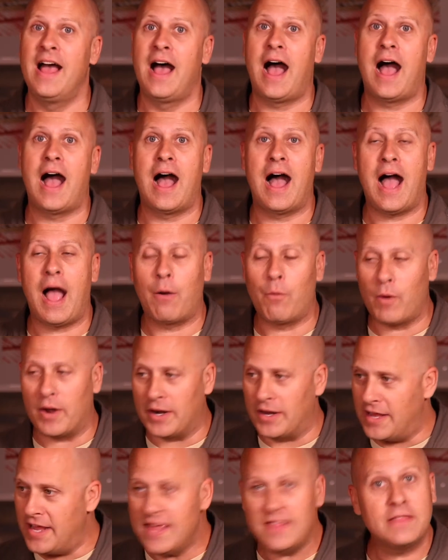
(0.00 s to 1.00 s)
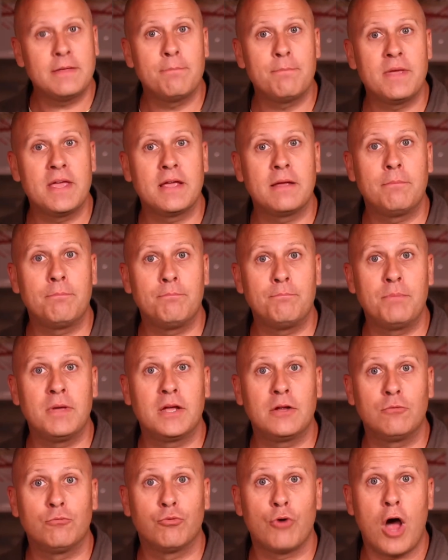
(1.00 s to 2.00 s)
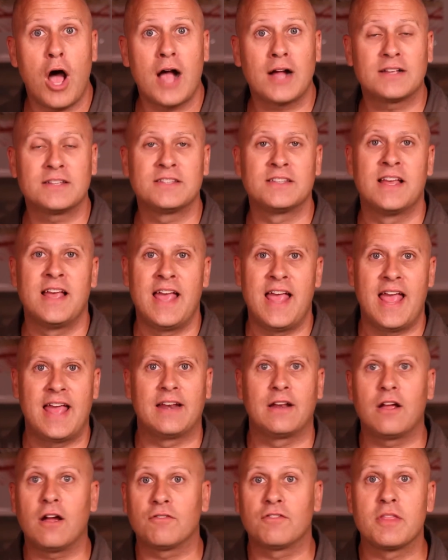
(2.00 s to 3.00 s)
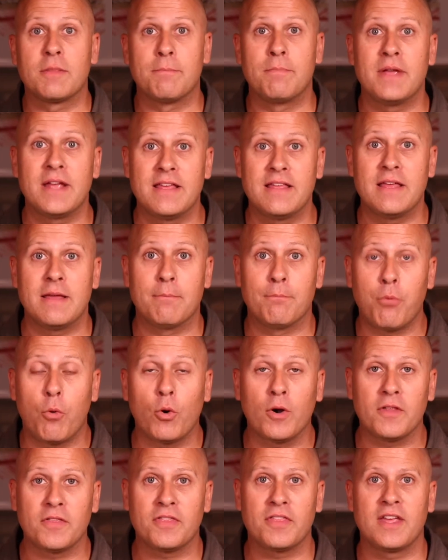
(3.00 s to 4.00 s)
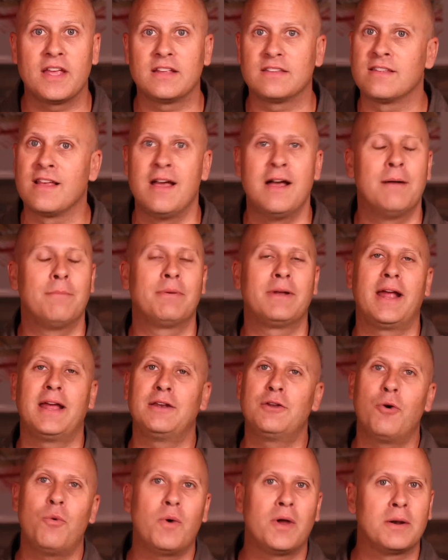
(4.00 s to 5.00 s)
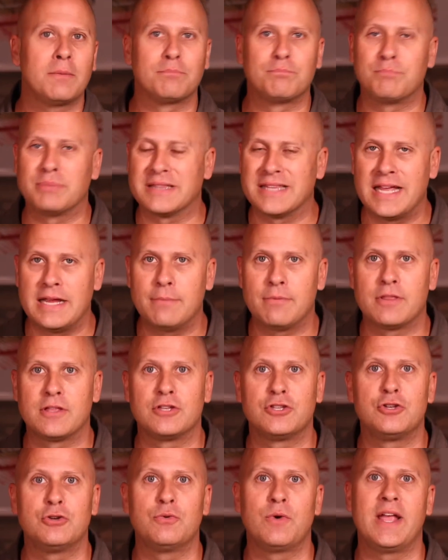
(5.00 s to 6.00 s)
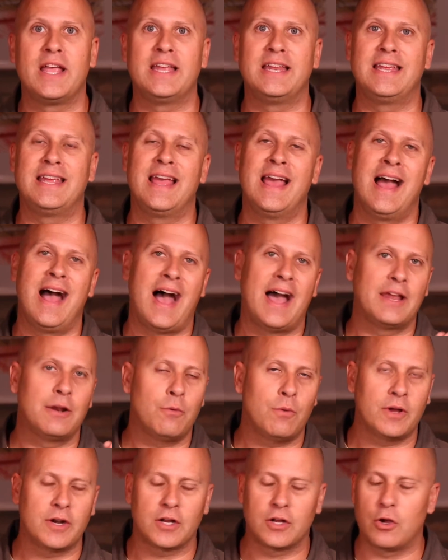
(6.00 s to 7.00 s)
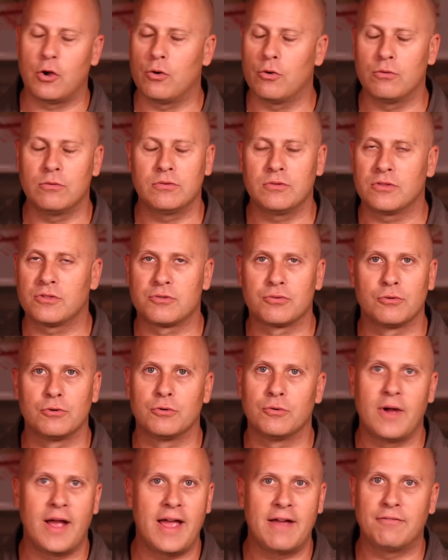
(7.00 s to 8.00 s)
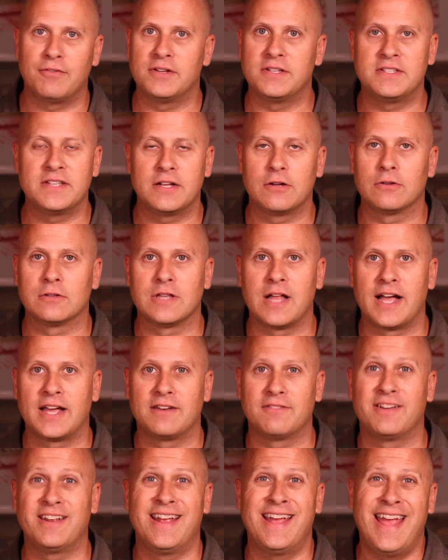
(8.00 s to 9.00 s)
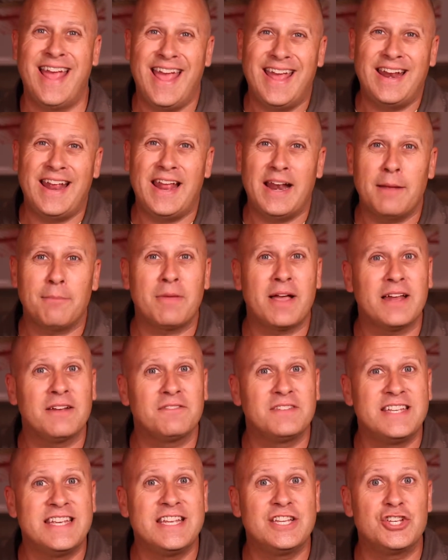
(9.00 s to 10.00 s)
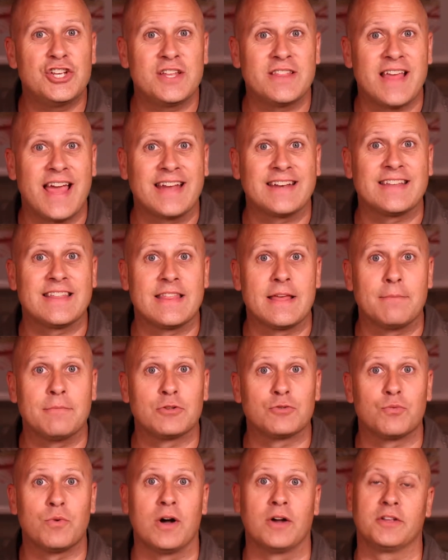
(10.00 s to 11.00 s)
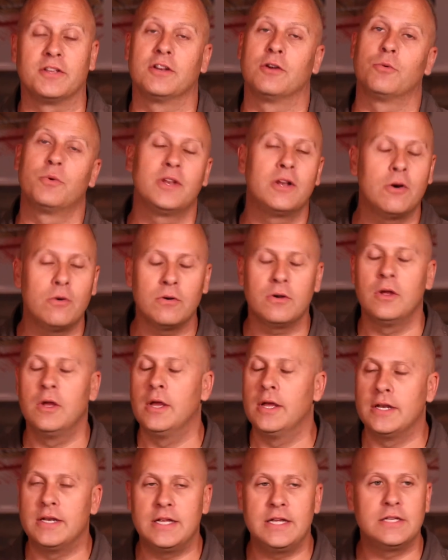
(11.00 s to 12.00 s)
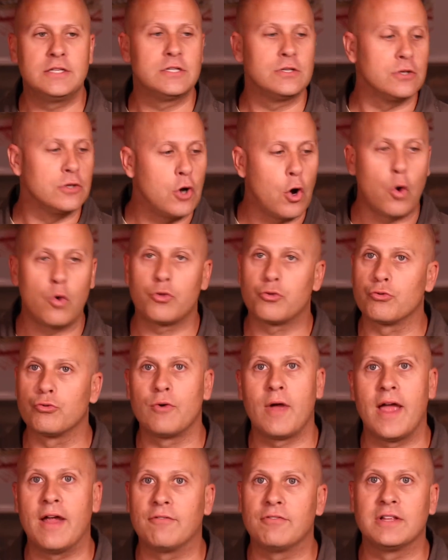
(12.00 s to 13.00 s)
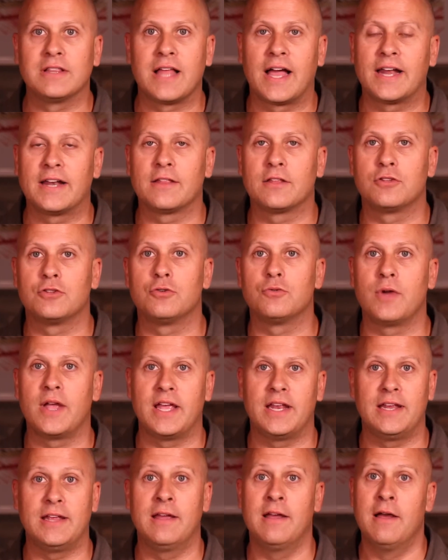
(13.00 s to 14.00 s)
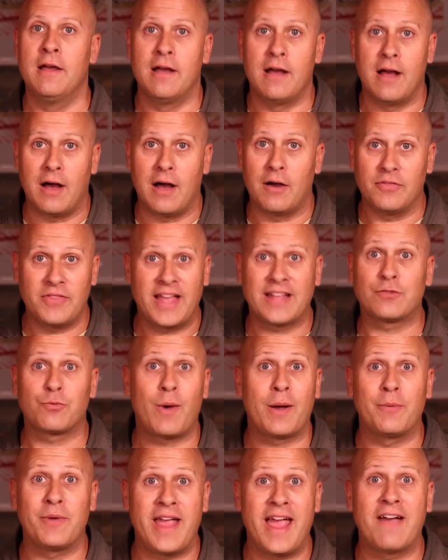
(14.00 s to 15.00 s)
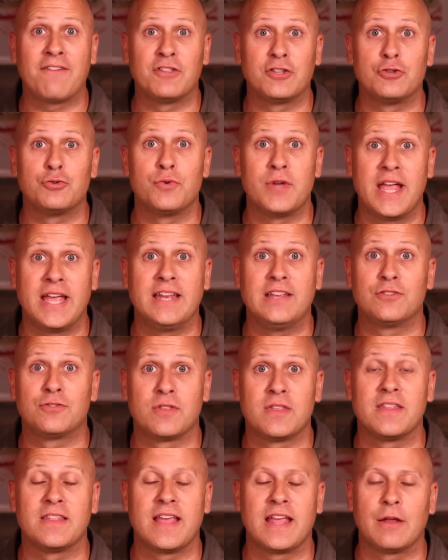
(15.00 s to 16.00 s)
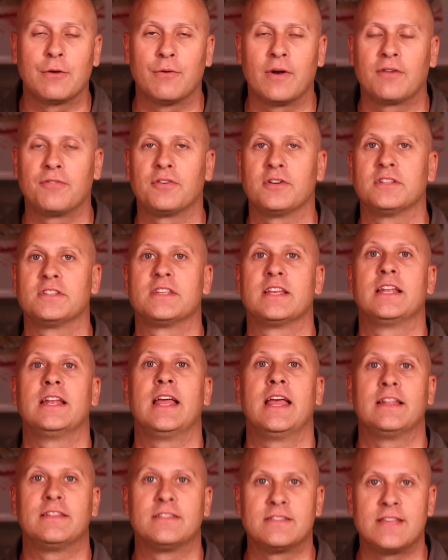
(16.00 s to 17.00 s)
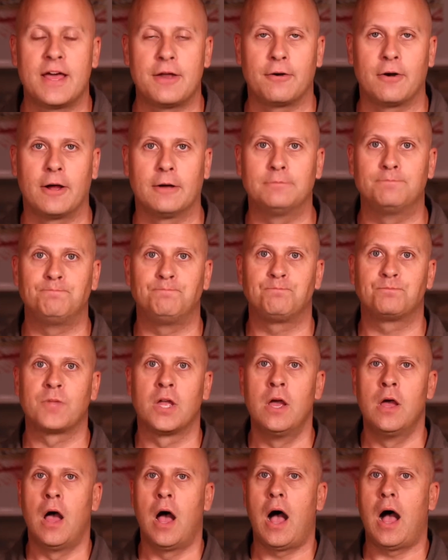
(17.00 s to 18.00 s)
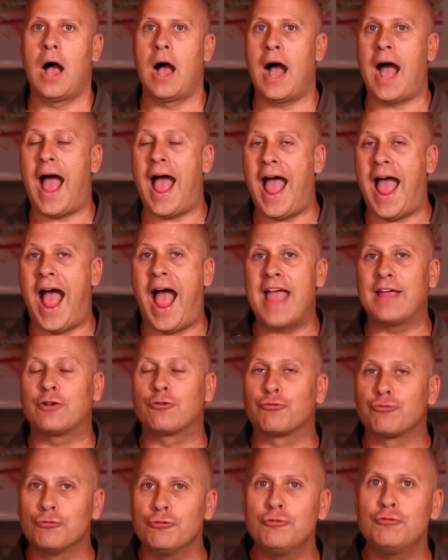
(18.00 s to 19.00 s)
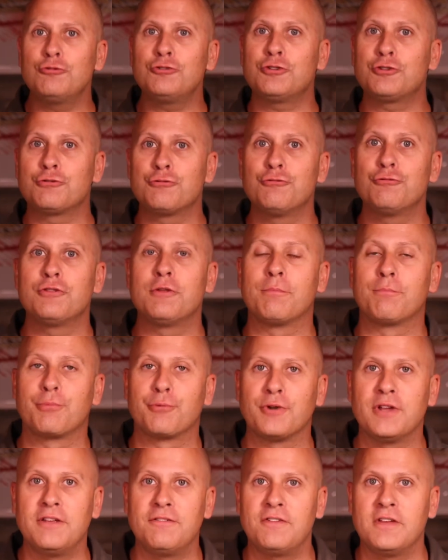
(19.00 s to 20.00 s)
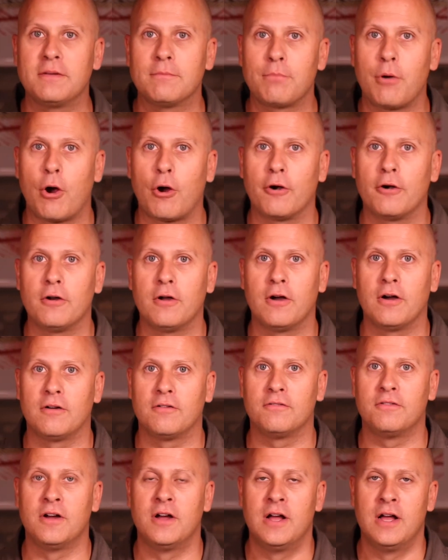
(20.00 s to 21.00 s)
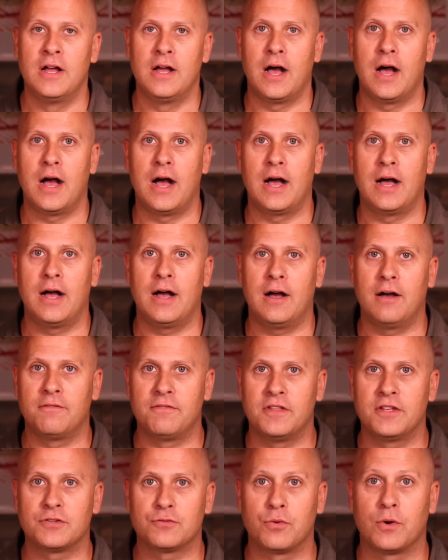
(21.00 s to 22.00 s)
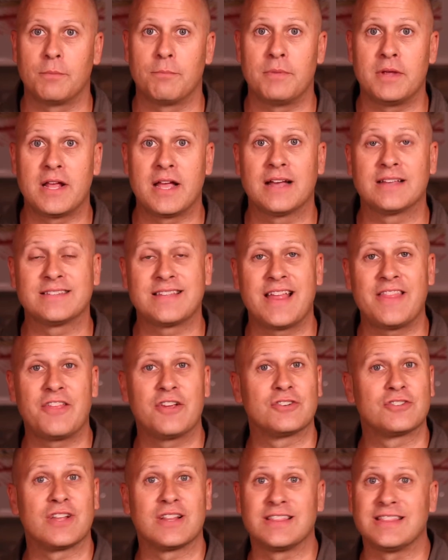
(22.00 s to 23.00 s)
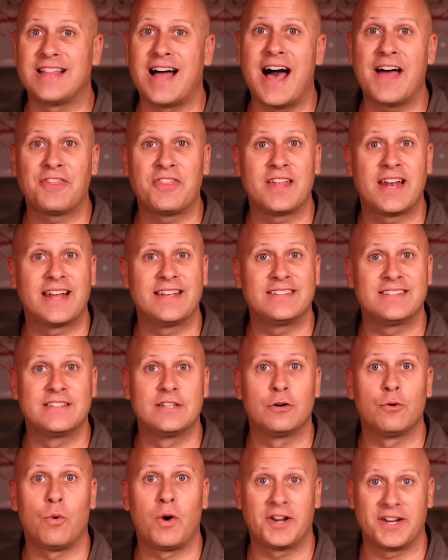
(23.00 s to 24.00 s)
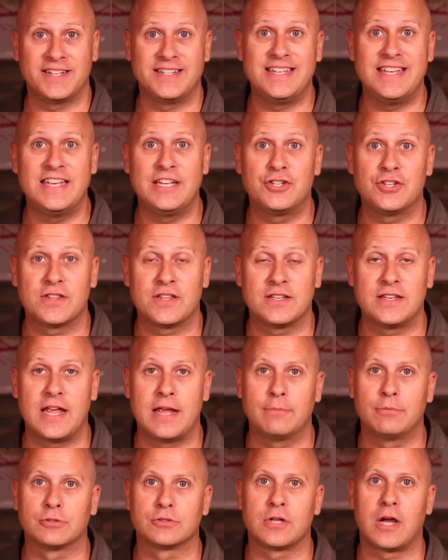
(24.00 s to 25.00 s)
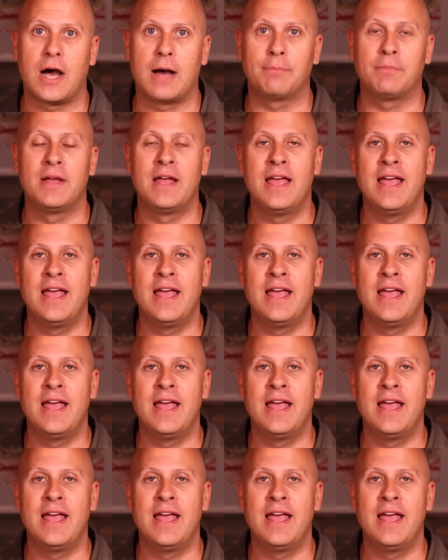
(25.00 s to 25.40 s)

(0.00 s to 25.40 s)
I want to hit the big rocks and cover the big important things, but I don't want to belabor the 280. I don't want to go through every single line of it. And I'm kind of teaching that to them as well. You know, we don't need to go through every line of the 280. That's why we have the 280, so that they can reference it, etc. I cruise through the briefing part of this one because there's a lot that I still want to teach at the tabletop.